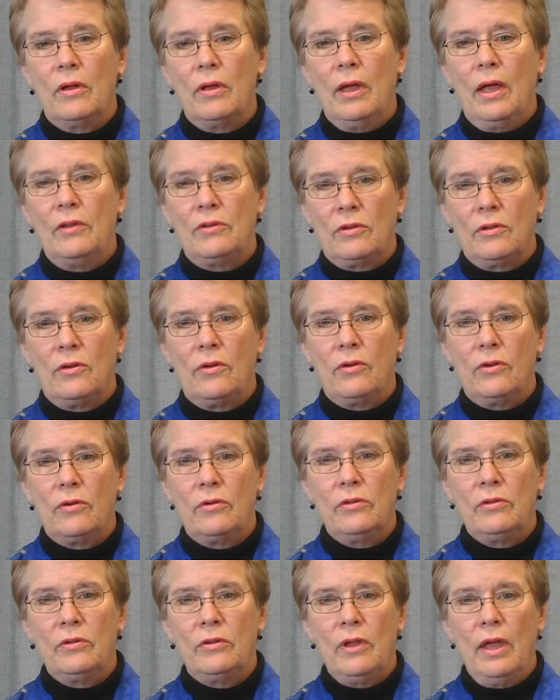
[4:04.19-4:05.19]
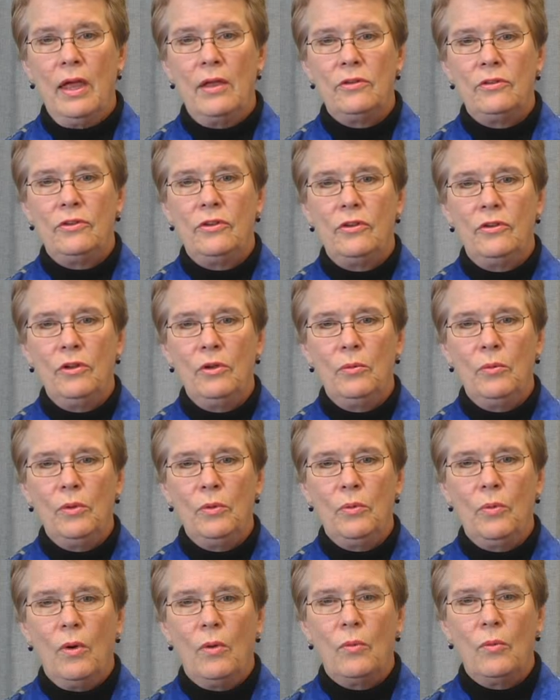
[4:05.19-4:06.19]
as learners has to do
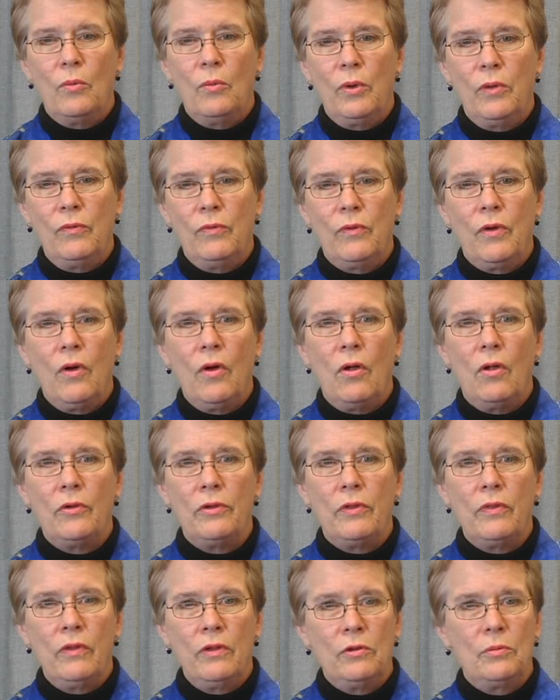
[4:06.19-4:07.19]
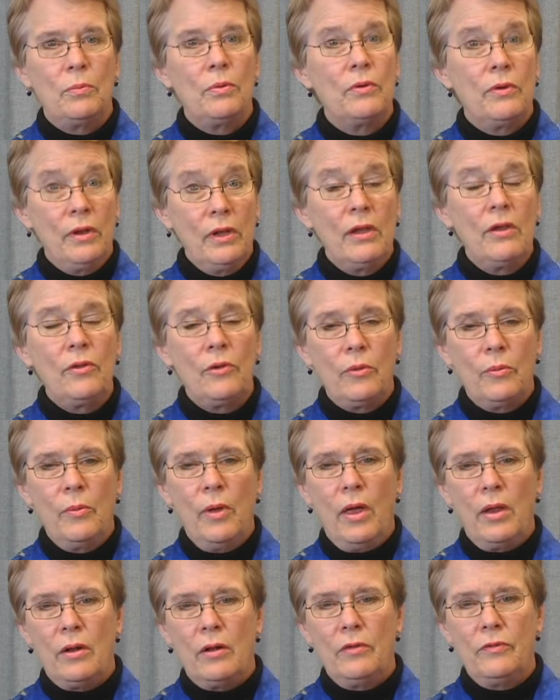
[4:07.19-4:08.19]
with what we've called in this particular
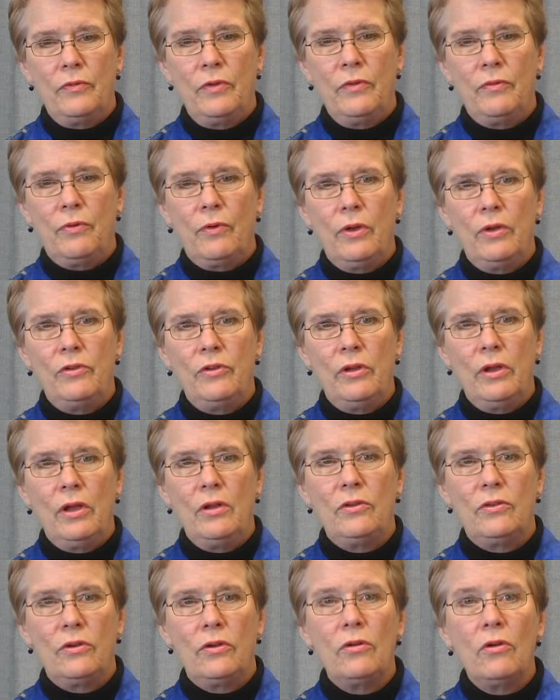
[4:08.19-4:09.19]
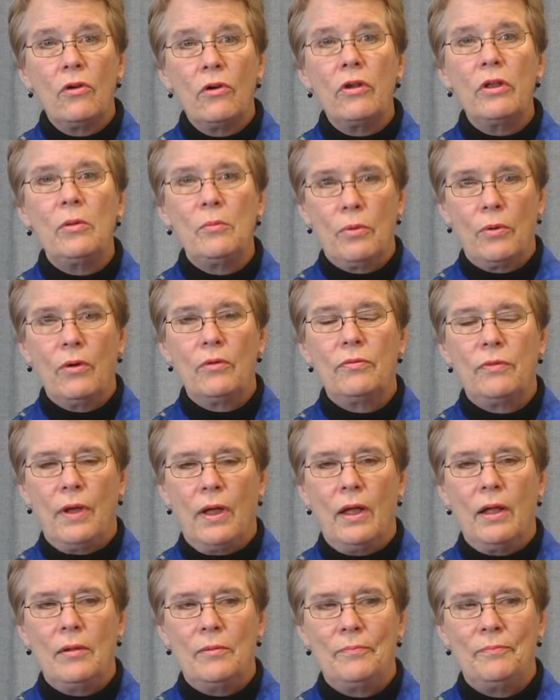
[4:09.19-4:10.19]
model of differentiation learning
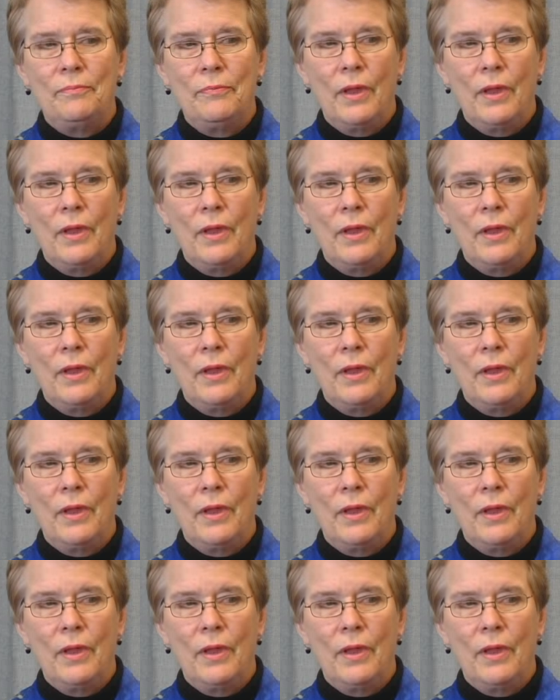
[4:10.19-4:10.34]
profile.